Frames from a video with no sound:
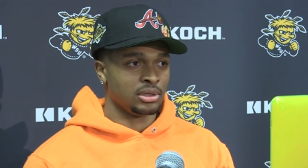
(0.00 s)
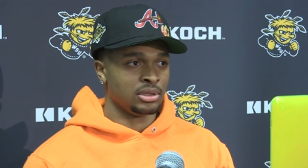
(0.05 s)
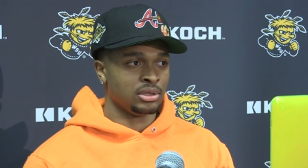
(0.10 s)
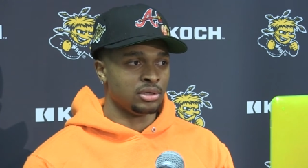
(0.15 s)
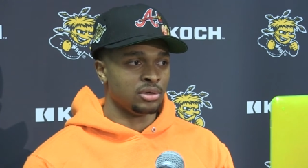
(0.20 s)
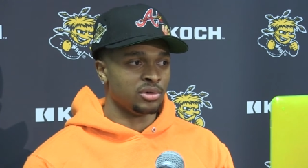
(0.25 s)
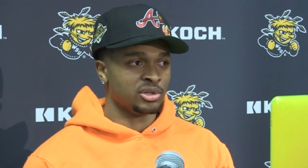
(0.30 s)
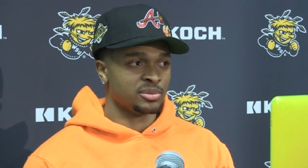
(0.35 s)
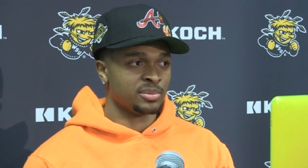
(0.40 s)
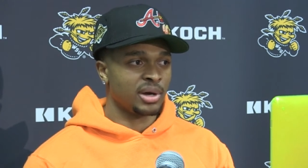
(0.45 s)

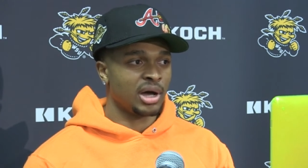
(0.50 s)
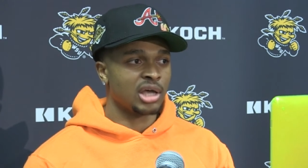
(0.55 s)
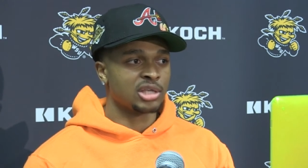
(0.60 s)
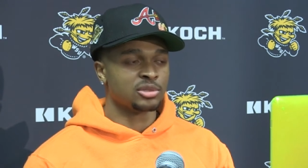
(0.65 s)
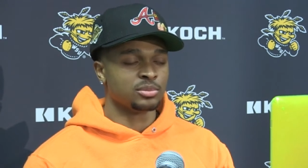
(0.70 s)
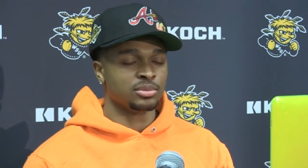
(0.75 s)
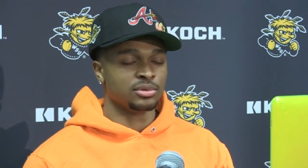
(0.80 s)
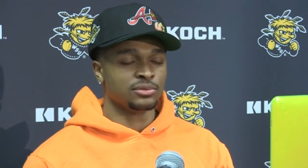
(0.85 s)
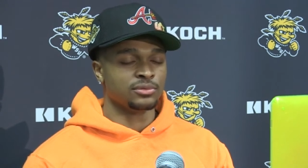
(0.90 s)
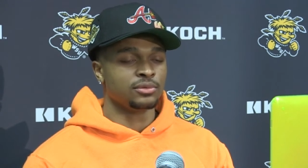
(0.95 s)
is
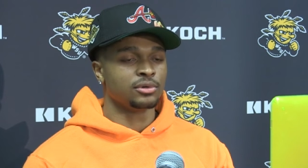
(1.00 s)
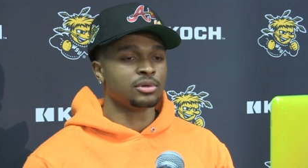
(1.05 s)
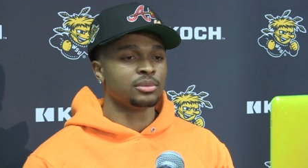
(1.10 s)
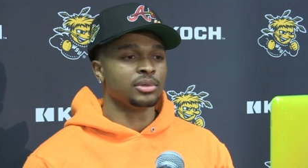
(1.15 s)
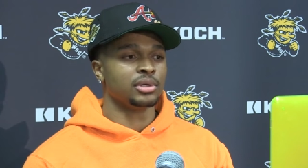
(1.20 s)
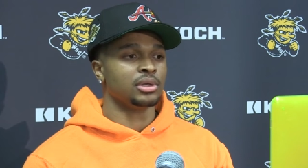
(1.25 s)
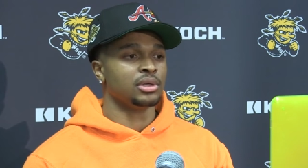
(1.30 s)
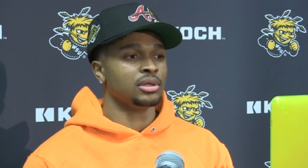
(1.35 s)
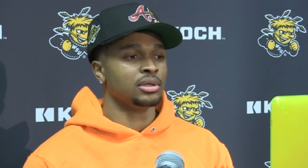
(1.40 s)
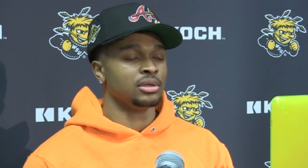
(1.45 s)
possible for
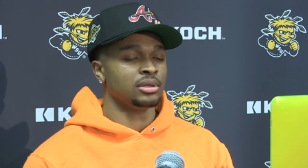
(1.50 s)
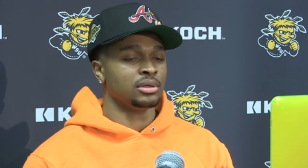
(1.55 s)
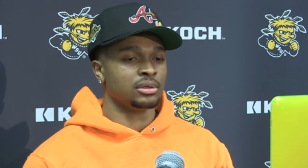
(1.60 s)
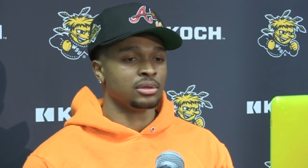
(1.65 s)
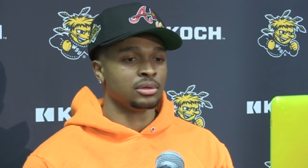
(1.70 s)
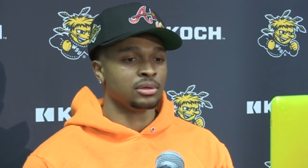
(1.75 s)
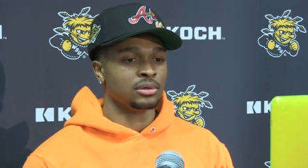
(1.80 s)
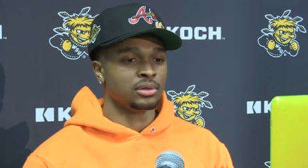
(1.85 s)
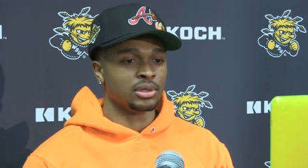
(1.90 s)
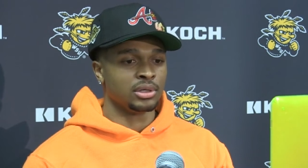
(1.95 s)
me,
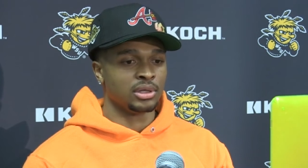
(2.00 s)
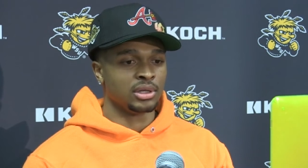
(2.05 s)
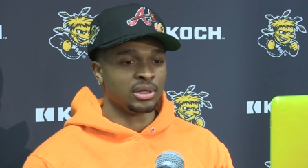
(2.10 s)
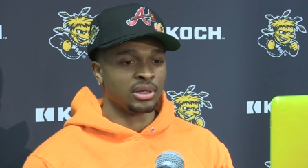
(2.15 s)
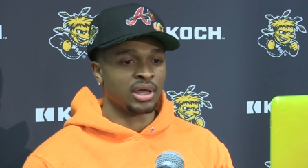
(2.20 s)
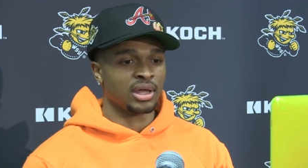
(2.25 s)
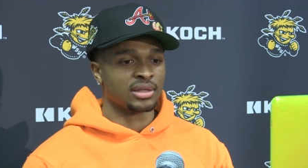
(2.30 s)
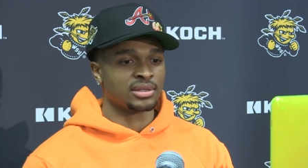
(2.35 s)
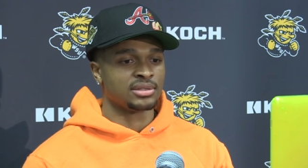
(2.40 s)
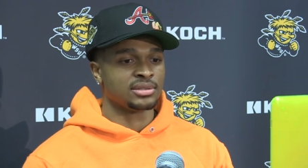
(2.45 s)

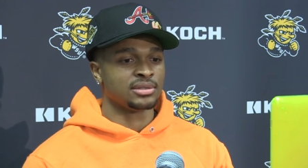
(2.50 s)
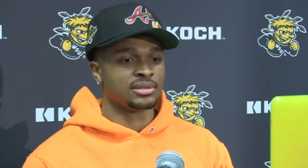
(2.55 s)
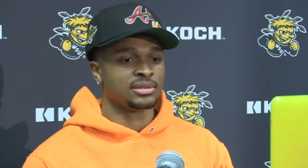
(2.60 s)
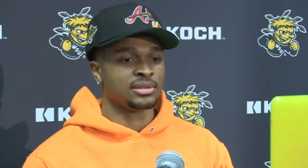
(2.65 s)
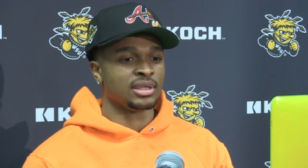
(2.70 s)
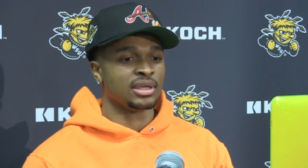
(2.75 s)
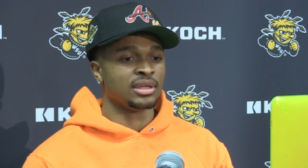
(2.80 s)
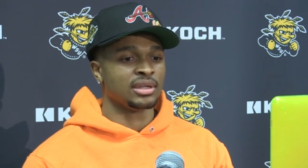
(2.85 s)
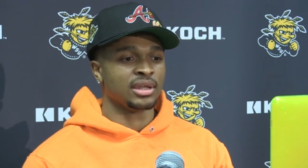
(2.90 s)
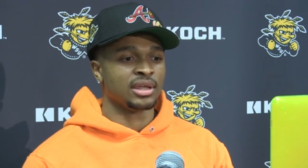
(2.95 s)
and not
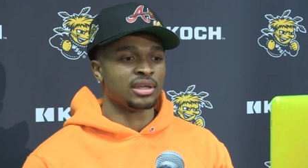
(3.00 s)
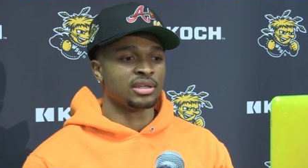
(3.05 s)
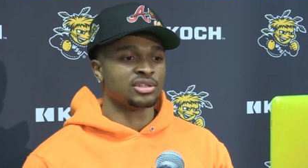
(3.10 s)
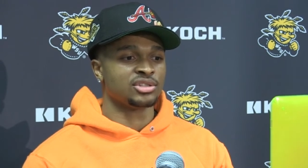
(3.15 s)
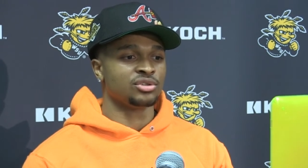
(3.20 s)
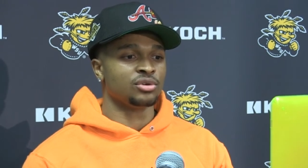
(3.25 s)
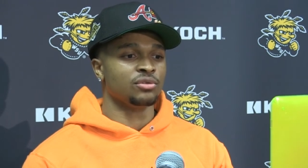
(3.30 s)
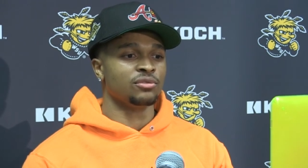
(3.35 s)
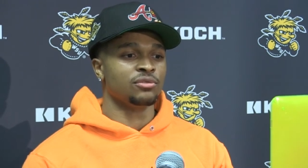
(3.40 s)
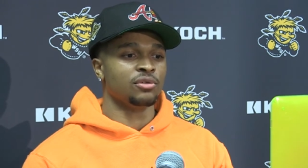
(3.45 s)
thinking that it's
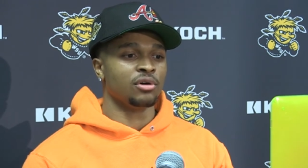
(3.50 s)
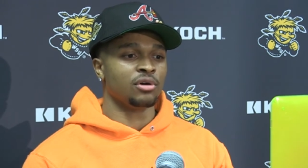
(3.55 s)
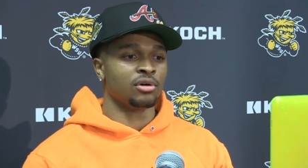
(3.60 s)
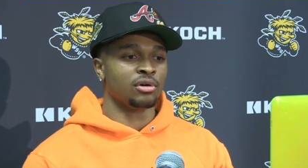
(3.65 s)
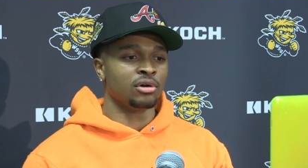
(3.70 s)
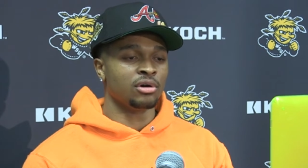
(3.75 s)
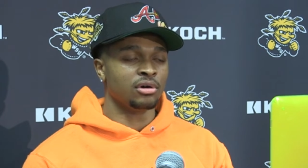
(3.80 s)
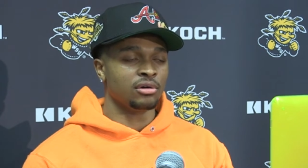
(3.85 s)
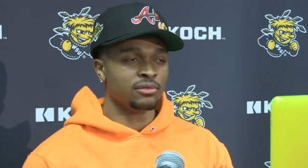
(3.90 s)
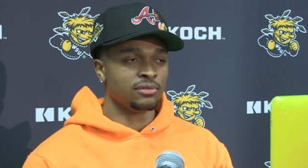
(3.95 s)
so
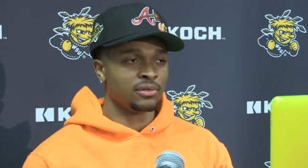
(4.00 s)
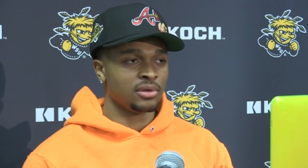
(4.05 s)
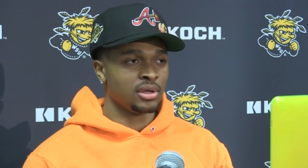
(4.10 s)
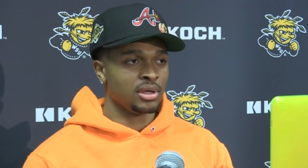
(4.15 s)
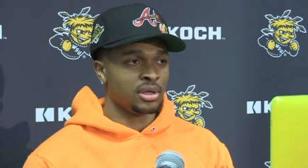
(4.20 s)
far off.